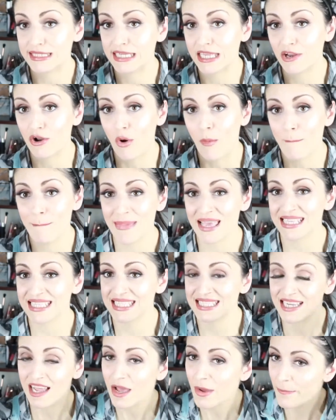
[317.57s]
to get all
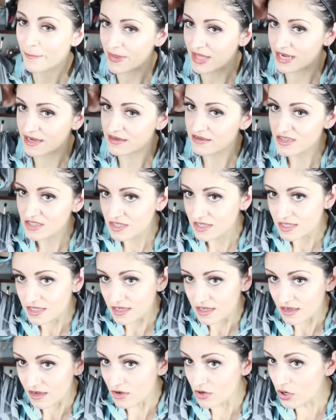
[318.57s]
messed up and
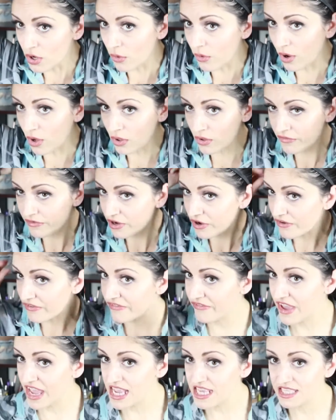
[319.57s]
go all over your
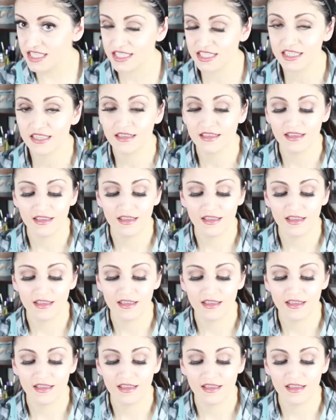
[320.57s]
face.